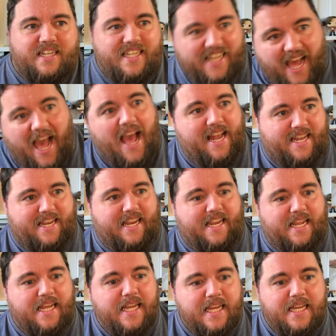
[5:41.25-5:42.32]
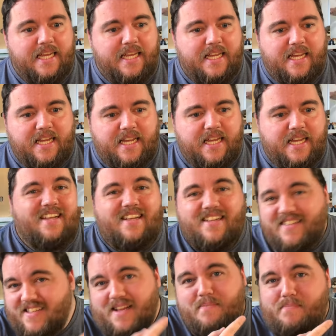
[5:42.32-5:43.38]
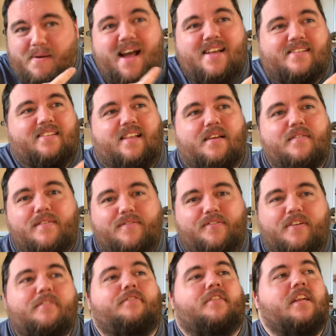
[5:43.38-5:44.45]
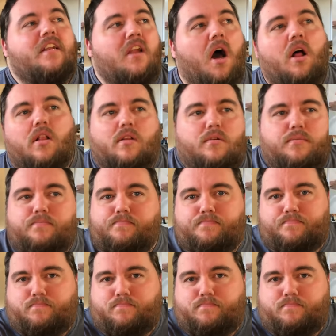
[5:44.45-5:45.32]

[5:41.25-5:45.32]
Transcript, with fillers: That is at best a fifty dollar.